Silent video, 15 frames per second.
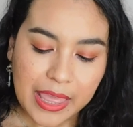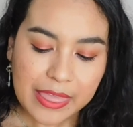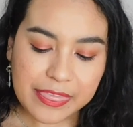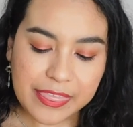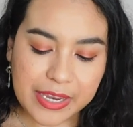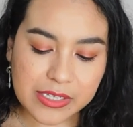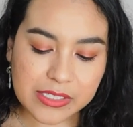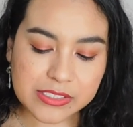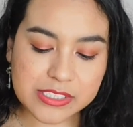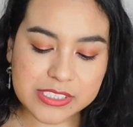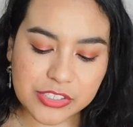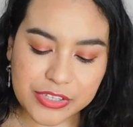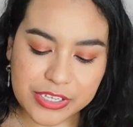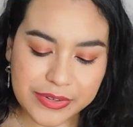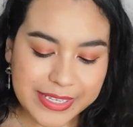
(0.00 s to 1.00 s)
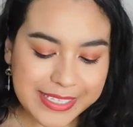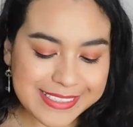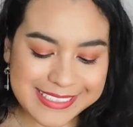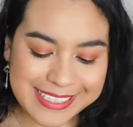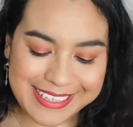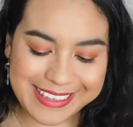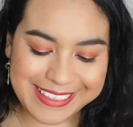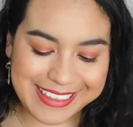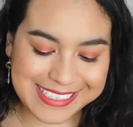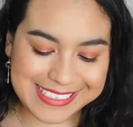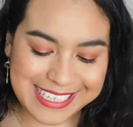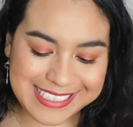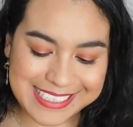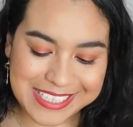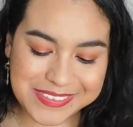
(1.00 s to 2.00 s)
There is
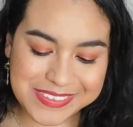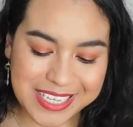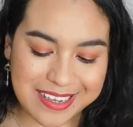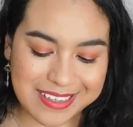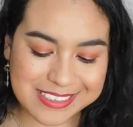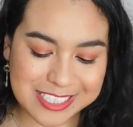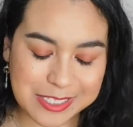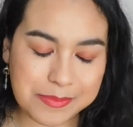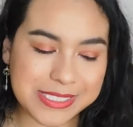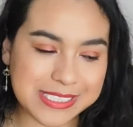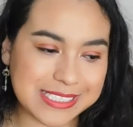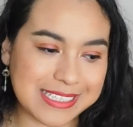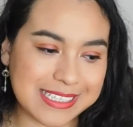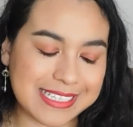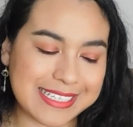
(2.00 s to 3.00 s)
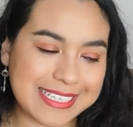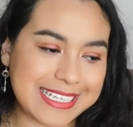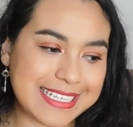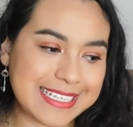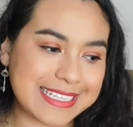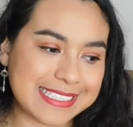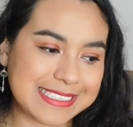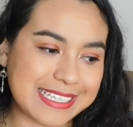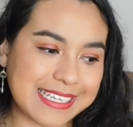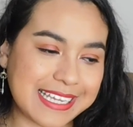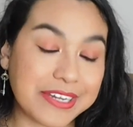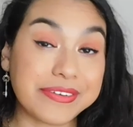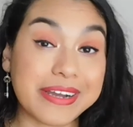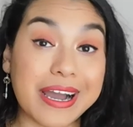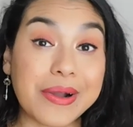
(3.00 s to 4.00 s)
this idea of toxic masculinity and this
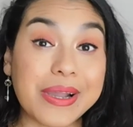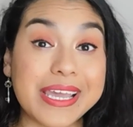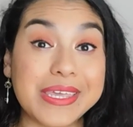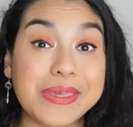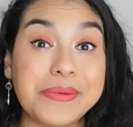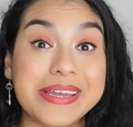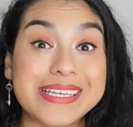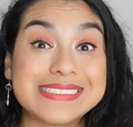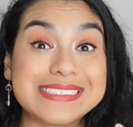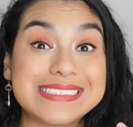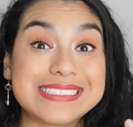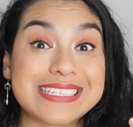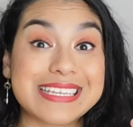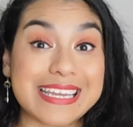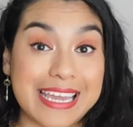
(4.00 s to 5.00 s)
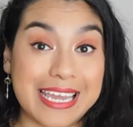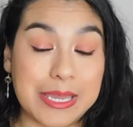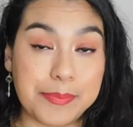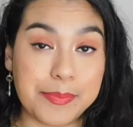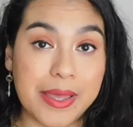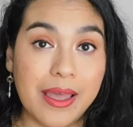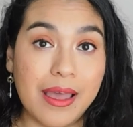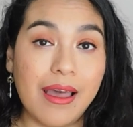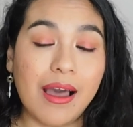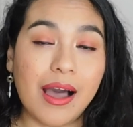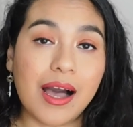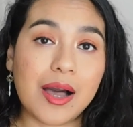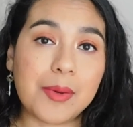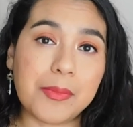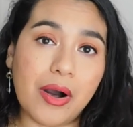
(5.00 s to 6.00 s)
idea of how can you escape
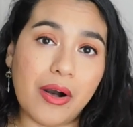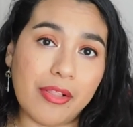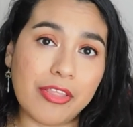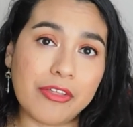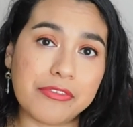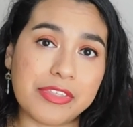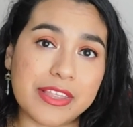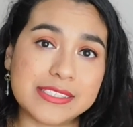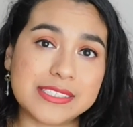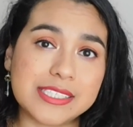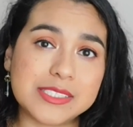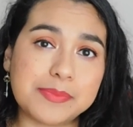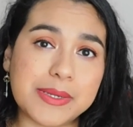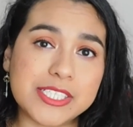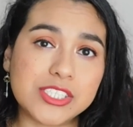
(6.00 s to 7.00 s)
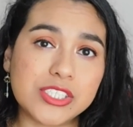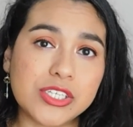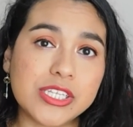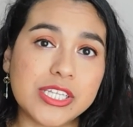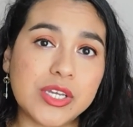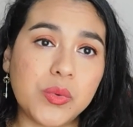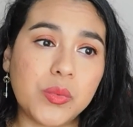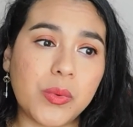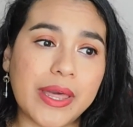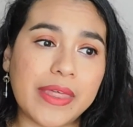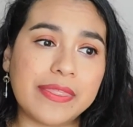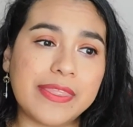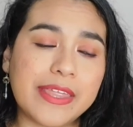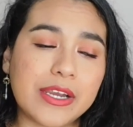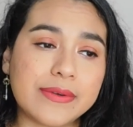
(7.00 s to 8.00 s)
all of this, especially
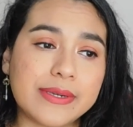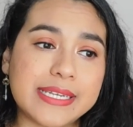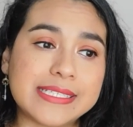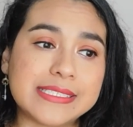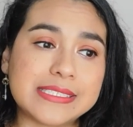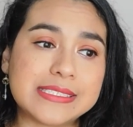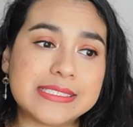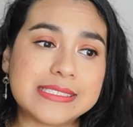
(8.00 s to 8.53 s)
when there is